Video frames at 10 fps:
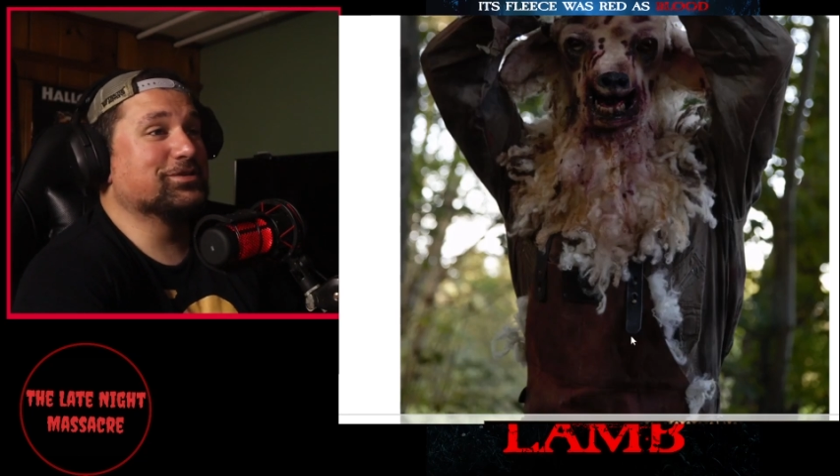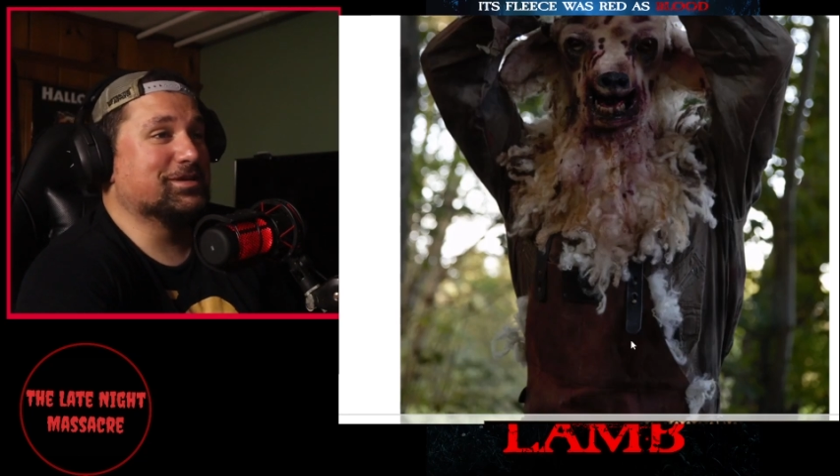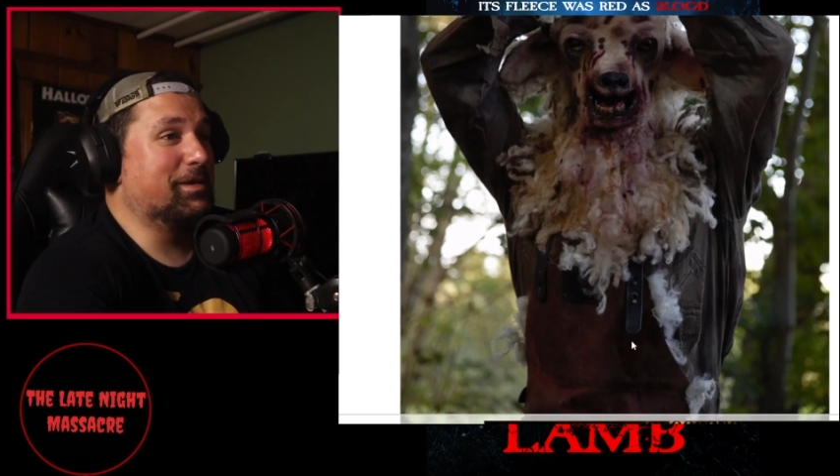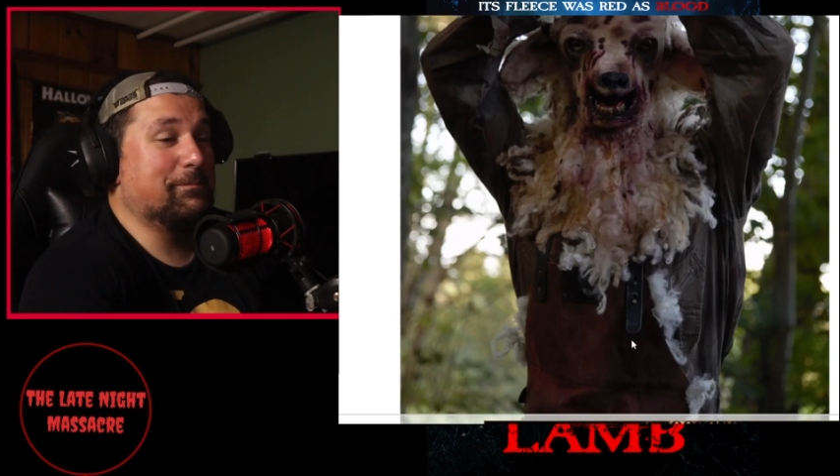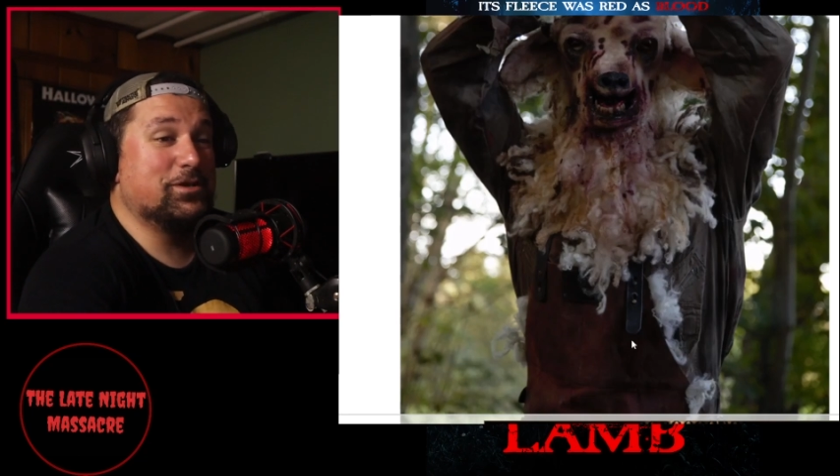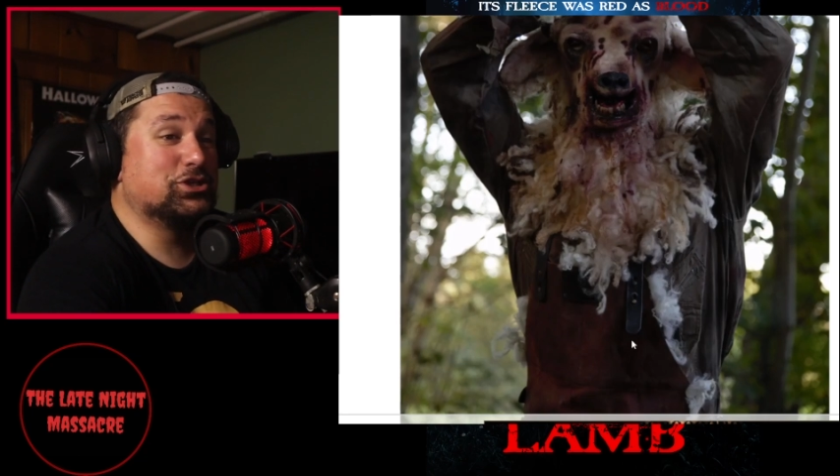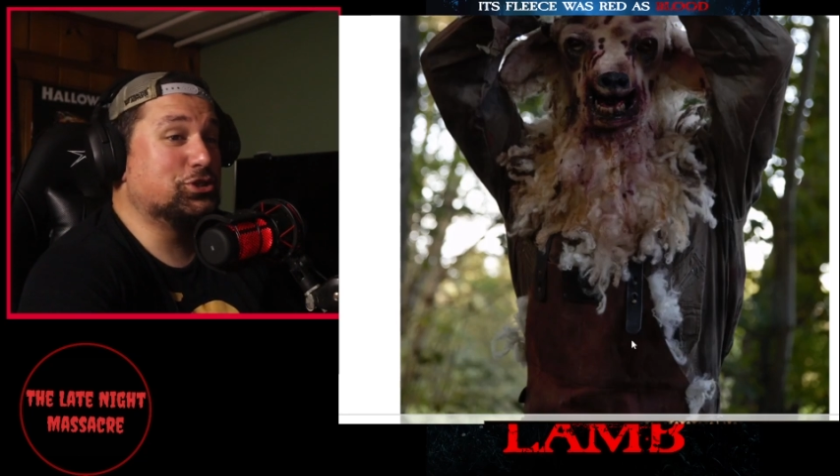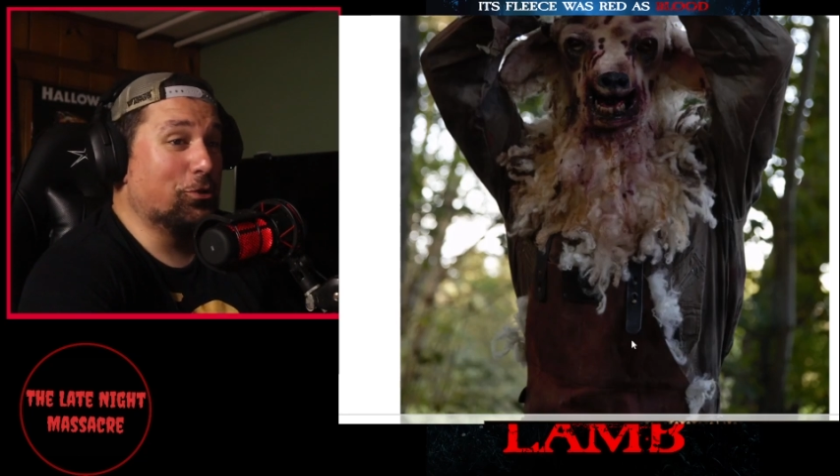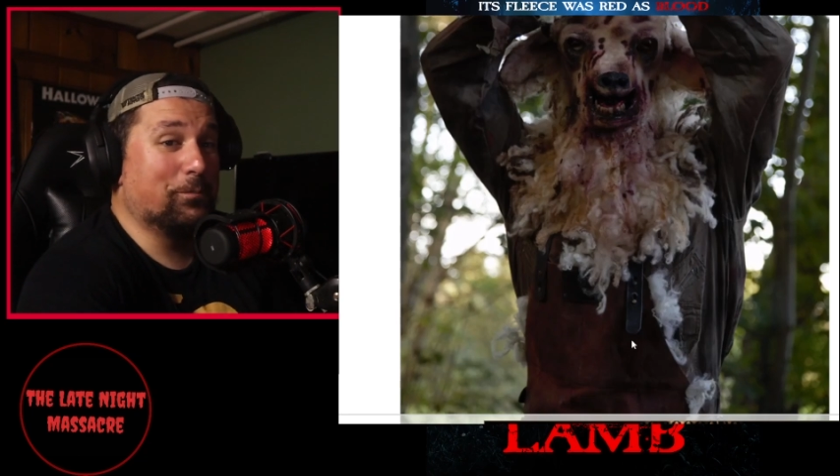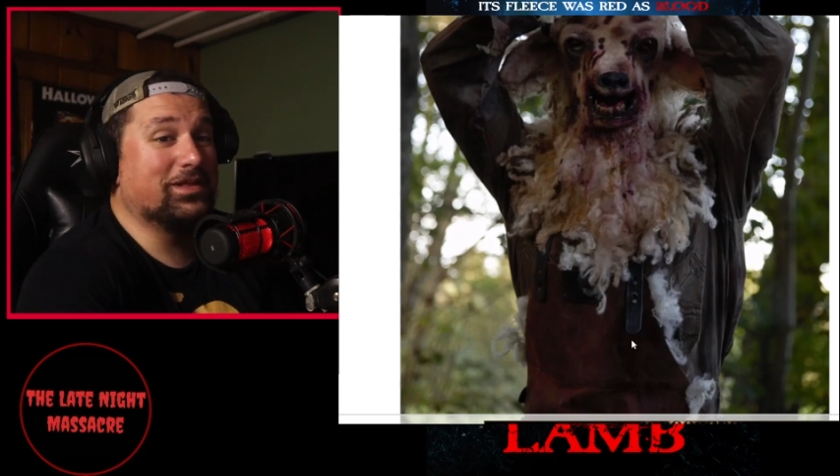It might be
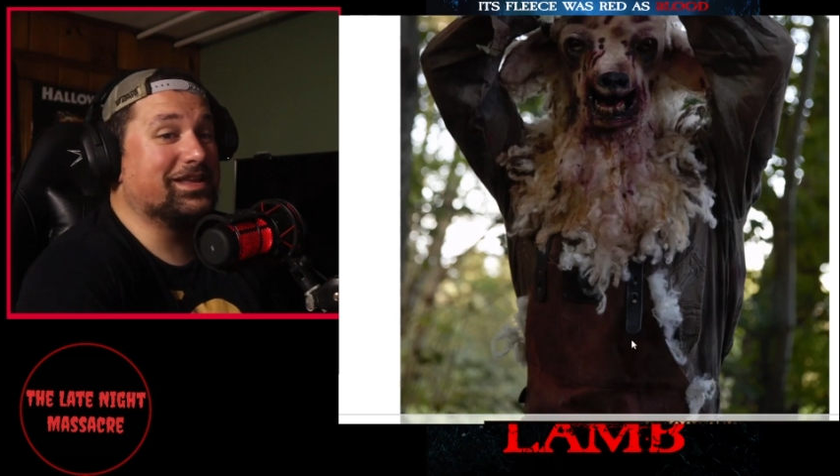stupidly